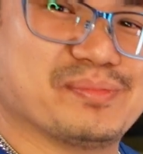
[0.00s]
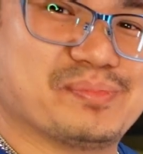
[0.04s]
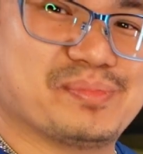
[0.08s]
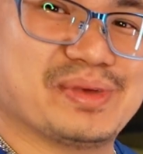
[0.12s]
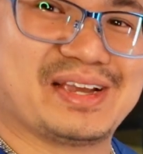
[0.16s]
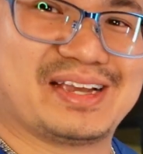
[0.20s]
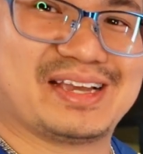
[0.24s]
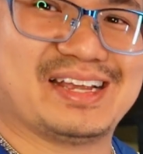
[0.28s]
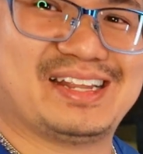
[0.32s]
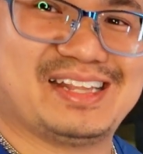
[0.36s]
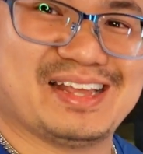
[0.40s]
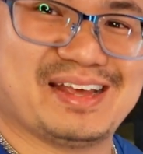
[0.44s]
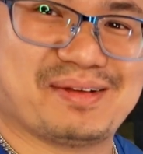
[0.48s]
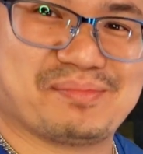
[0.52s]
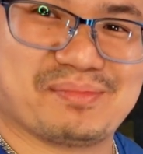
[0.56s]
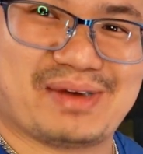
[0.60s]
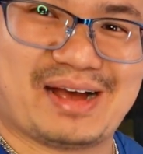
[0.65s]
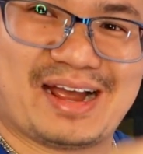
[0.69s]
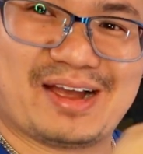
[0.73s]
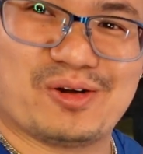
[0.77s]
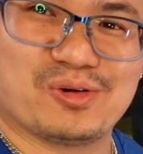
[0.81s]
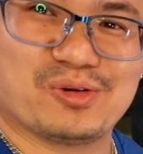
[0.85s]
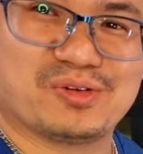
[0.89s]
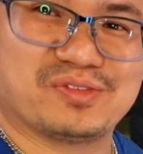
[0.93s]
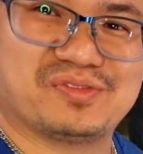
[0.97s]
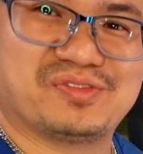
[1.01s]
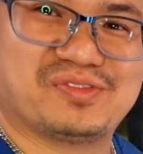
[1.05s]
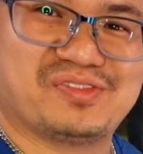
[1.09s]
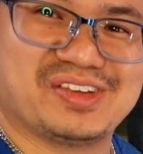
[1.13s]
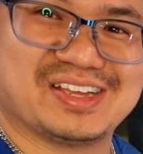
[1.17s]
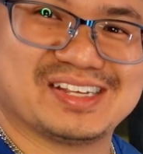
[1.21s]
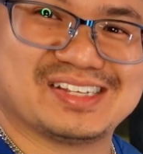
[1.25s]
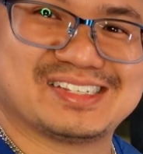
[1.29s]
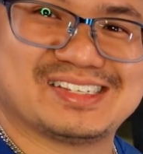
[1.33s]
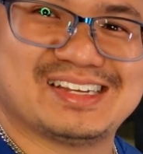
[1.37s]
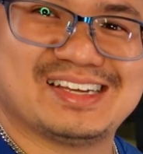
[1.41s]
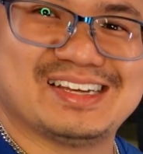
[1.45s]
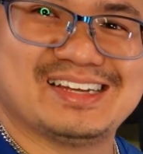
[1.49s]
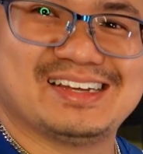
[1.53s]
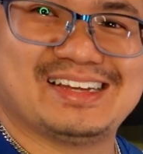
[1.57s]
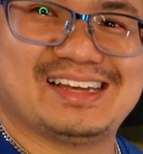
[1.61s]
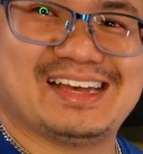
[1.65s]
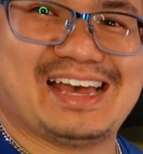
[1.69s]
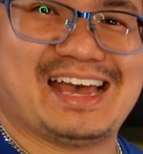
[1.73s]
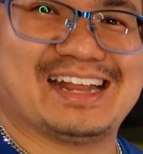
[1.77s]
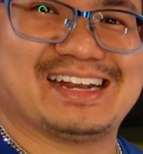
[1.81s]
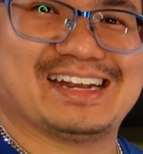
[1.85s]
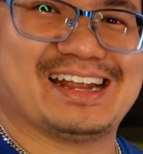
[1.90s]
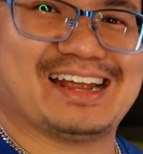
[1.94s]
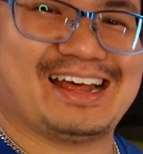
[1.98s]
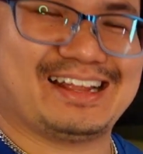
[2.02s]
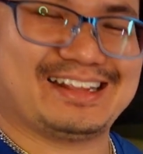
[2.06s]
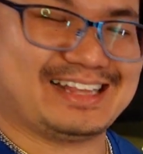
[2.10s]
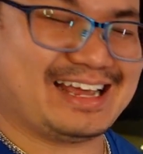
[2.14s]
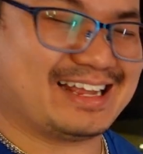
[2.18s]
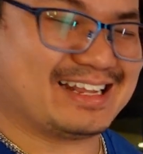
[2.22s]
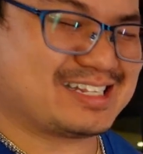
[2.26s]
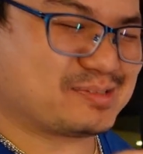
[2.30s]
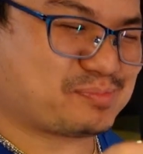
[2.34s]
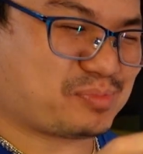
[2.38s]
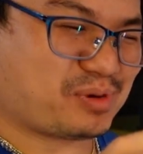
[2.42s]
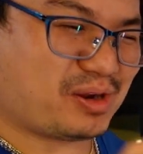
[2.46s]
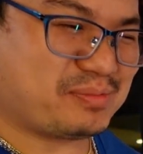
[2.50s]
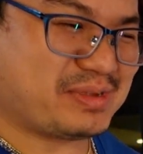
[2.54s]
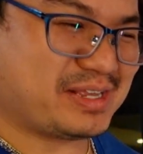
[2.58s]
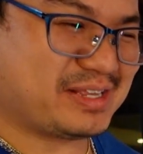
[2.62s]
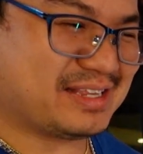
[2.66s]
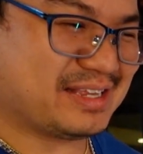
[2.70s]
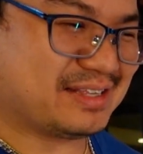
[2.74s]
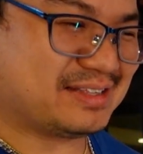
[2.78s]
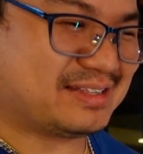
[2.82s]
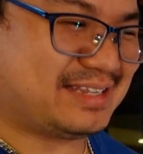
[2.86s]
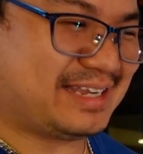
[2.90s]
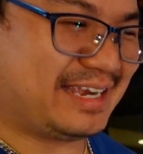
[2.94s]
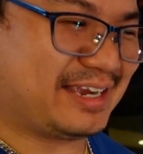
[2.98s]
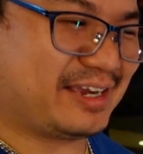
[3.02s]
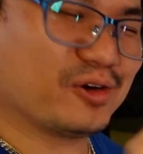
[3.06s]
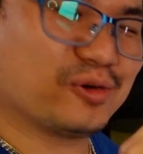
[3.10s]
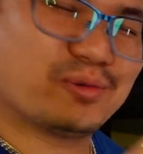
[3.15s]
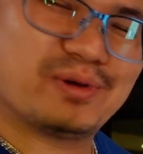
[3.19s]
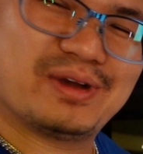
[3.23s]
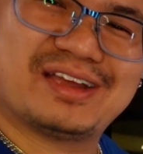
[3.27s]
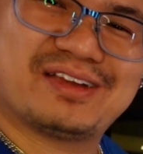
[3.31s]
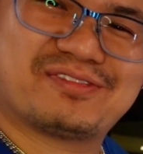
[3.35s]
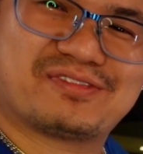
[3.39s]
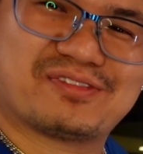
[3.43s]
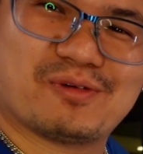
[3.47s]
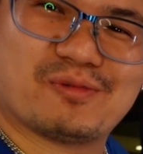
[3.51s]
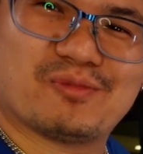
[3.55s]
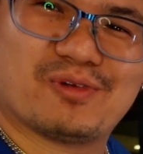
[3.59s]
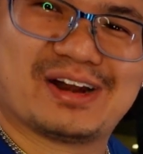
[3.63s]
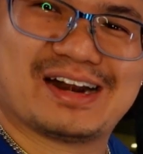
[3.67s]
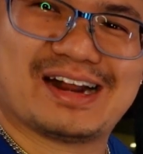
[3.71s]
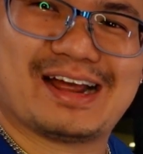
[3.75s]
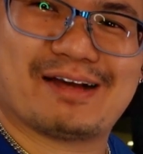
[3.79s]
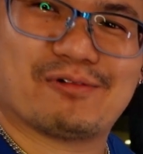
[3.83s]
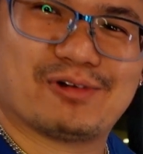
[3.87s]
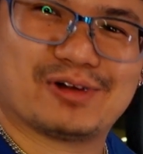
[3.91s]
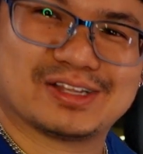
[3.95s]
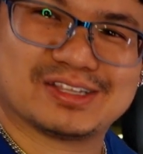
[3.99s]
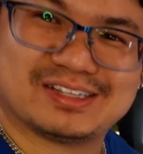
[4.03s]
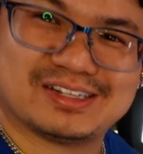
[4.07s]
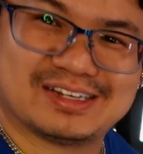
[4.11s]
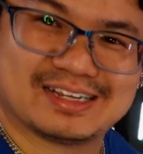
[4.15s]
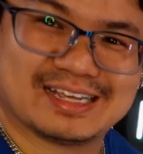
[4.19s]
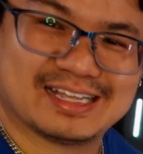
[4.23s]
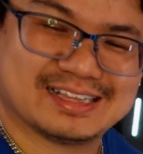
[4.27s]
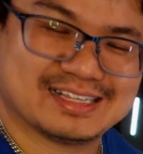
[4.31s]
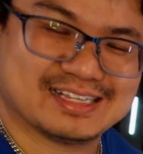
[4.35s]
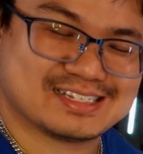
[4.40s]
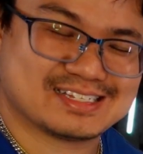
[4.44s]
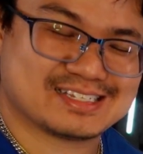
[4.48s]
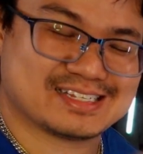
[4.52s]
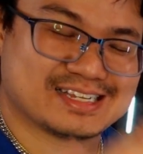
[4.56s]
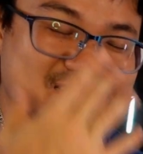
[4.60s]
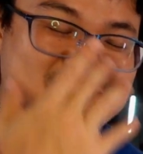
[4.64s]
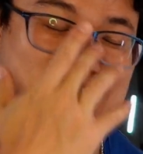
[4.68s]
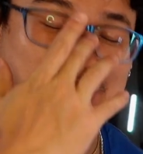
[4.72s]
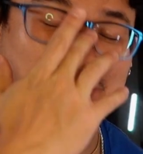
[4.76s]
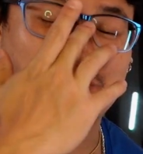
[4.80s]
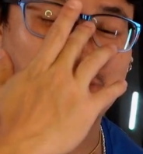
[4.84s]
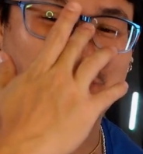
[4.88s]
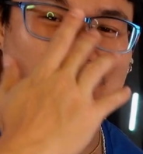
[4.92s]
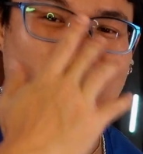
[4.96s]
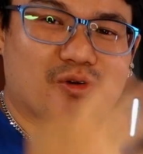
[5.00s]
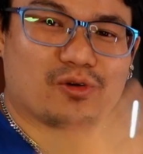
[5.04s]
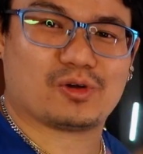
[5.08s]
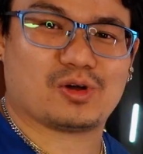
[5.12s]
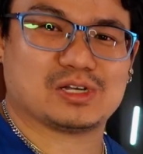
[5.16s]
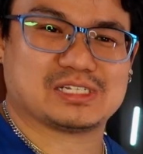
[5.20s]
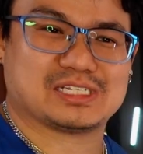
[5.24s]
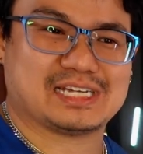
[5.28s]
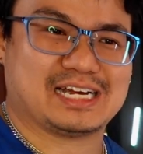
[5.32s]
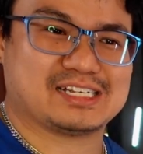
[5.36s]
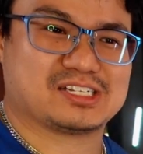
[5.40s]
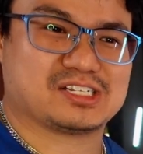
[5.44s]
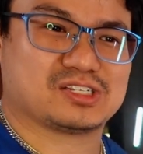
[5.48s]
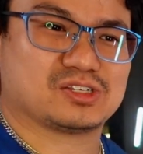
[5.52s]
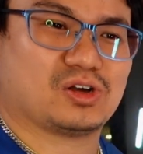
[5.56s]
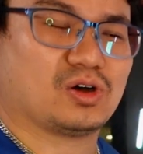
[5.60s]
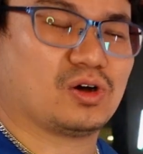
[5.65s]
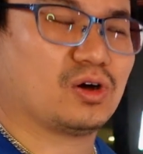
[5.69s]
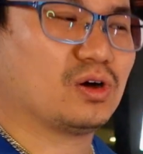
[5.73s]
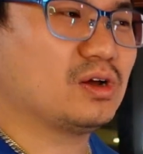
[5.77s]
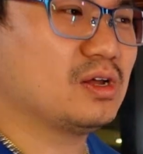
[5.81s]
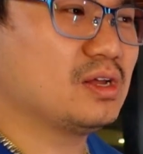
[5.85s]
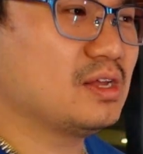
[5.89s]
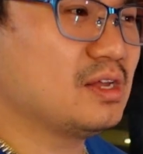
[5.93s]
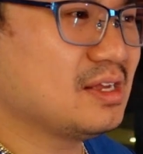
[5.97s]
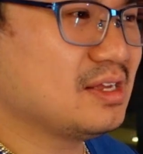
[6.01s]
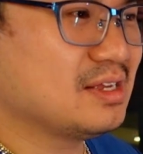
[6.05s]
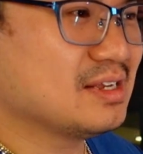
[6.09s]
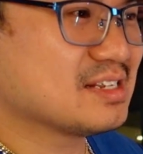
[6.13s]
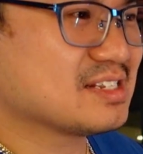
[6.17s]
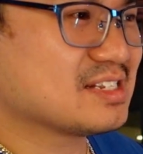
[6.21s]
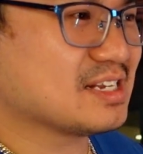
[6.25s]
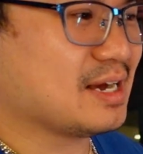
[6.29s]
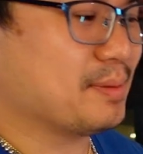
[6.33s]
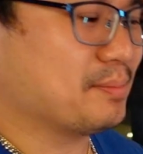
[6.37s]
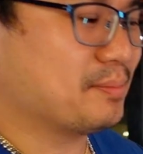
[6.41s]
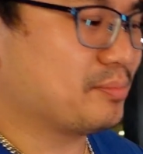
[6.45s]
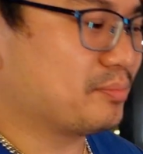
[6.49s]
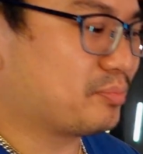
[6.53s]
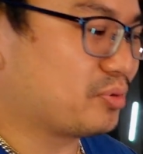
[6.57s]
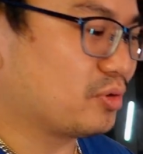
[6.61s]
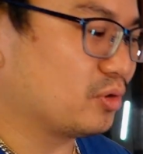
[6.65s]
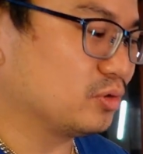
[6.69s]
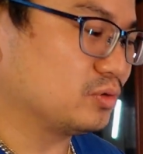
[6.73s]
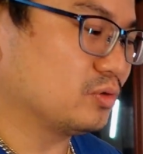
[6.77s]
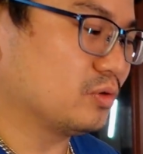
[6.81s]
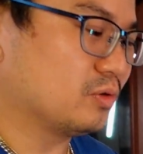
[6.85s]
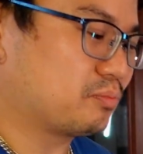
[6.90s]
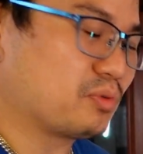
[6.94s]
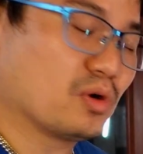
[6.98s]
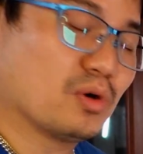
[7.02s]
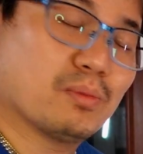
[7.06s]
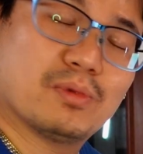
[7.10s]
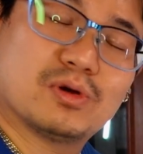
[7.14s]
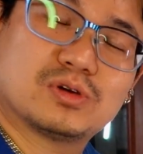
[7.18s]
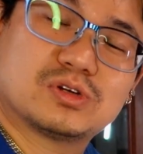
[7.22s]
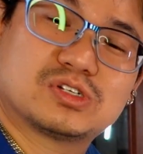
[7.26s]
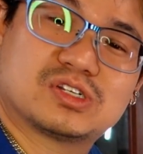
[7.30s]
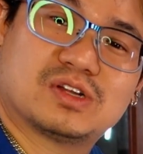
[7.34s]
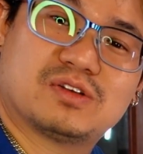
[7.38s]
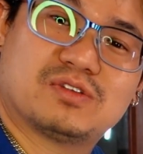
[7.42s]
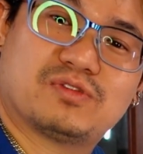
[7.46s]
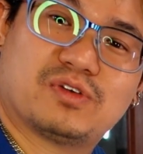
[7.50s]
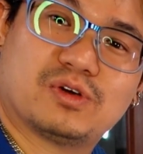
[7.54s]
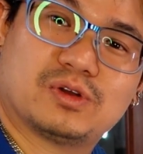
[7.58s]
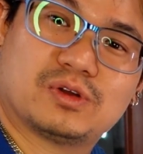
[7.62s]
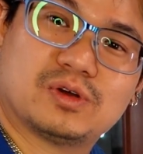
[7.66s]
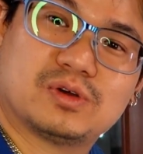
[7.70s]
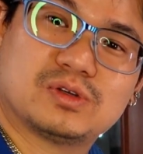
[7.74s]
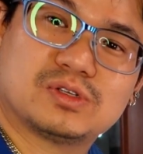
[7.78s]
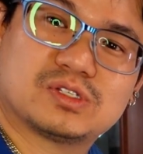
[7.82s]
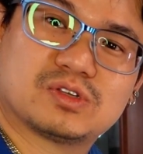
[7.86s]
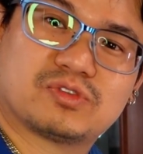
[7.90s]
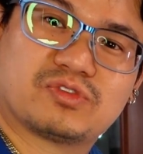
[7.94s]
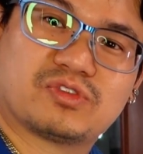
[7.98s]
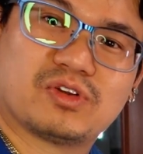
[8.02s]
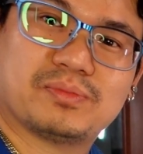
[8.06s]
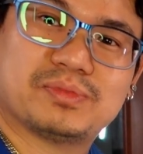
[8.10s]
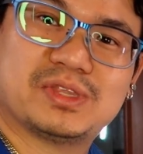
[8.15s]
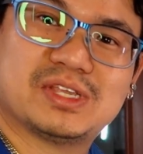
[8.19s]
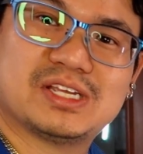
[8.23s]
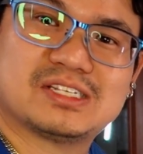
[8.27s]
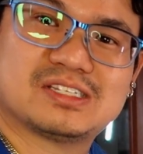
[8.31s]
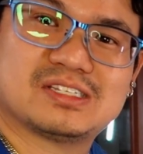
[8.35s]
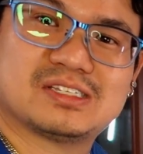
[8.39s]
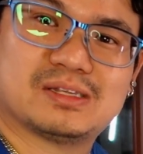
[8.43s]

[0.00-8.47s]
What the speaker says: bigger than my own fist. And that's probably the takeaway from what I wanted to get this statue for, because I saw some promotion photos from this,